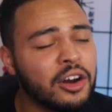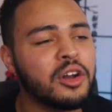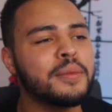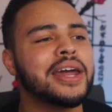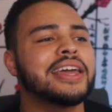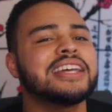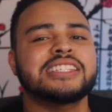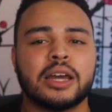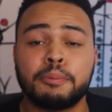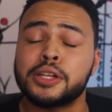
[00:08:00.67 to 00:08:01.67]
I don't know, man. It
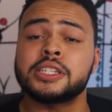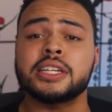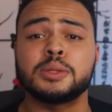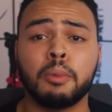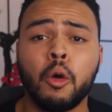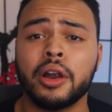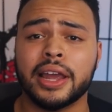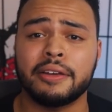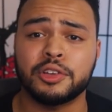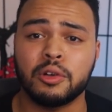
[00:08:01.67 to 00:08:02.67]
gets
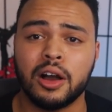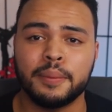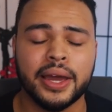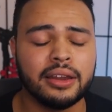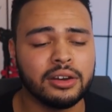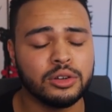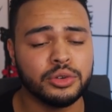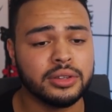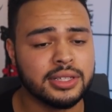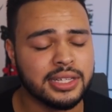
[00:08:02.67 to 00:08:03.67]
boring after a while, man. You know,
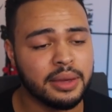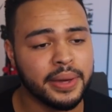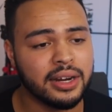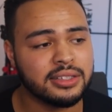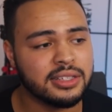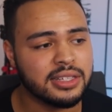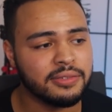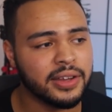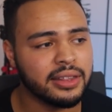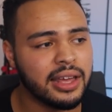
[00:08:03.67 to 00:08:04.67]
doing the same edits and
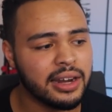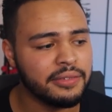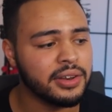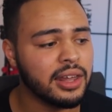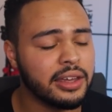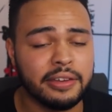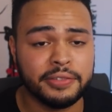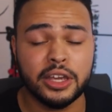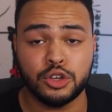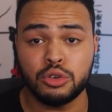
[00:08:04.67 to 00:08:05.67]
stuff like that. Even like
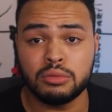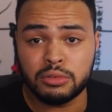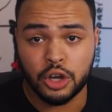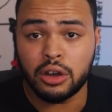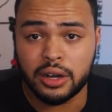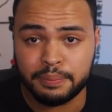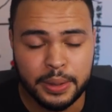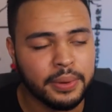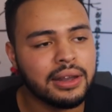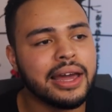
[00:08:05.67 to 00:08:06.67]
if they do good and
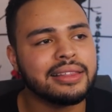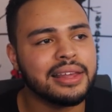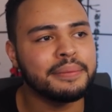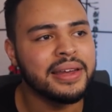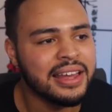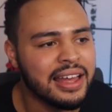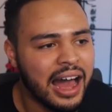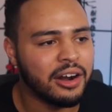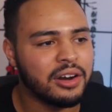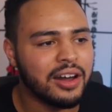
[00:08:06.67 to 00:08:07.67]
people like them,
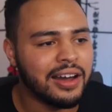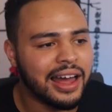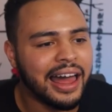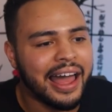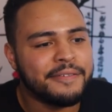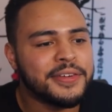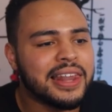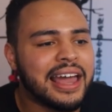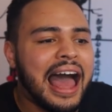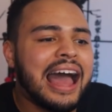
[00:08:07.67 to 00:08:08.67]
I don't know, I feel
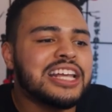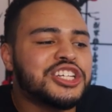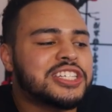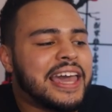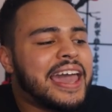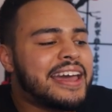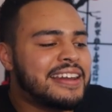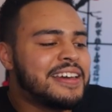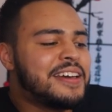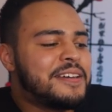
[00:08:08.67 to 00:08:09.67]
like I just
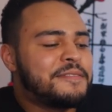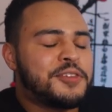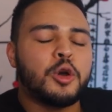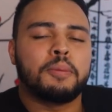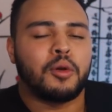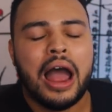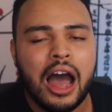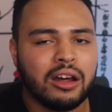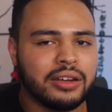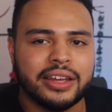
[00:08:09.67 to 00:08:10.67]
can't feel
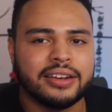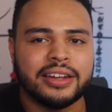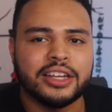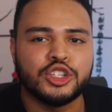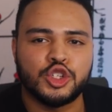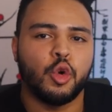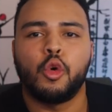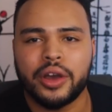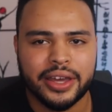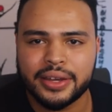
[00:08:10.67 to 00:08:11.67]
proud and
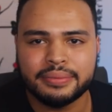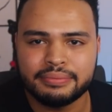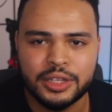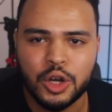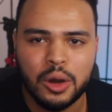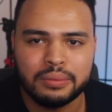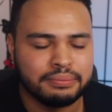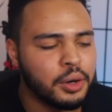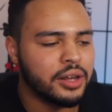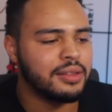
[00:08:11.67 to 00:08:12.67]
enjoy, you know,
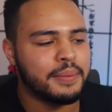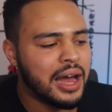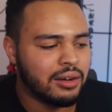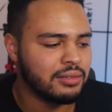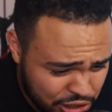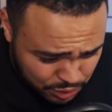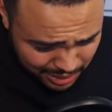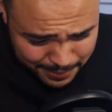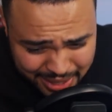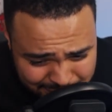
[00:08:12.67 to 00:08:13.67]
putting them out. I just
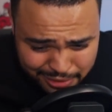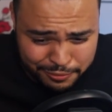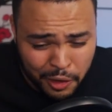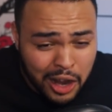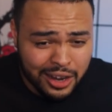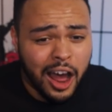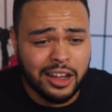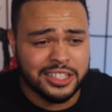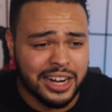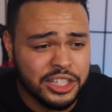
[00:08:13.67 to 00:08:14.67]
want to make fun
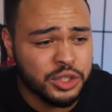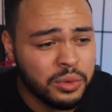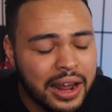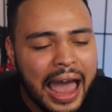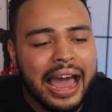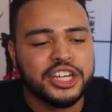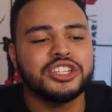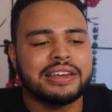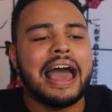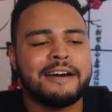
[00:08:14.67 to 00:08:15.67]
content. I just want to
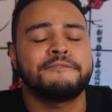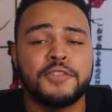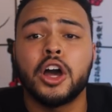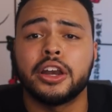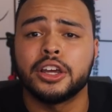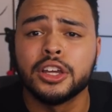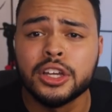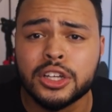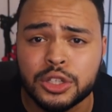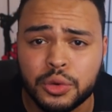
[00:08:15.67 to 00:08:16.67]
actually have fun
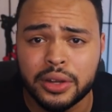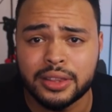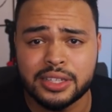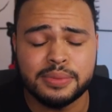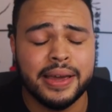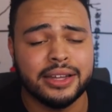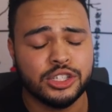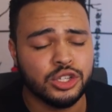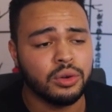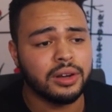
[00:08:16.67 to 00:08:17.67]
doing this, man.
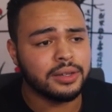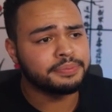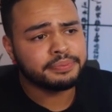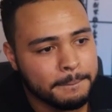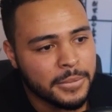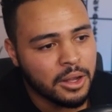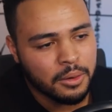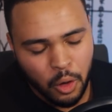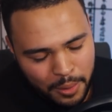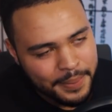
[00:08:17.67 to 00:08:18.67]
So
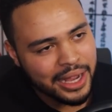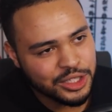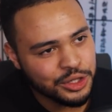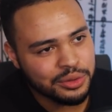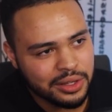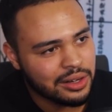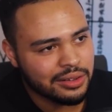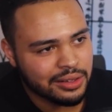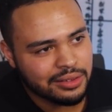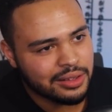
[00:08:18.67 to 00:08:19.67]
going back to, you
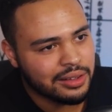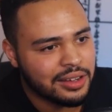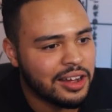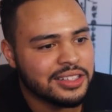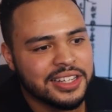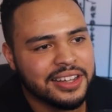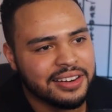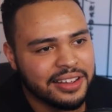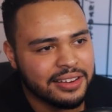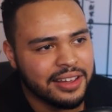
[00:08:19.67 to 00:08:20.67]
know, the
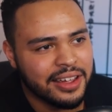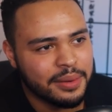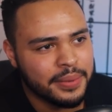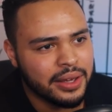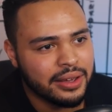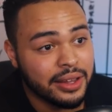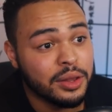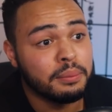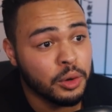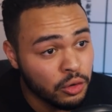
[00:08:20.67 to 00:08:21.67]
content and the anime
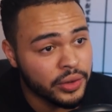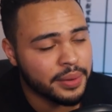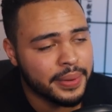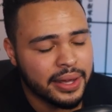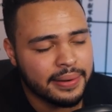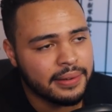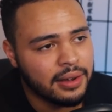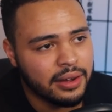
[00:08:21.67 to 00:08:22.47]
and the moving, man.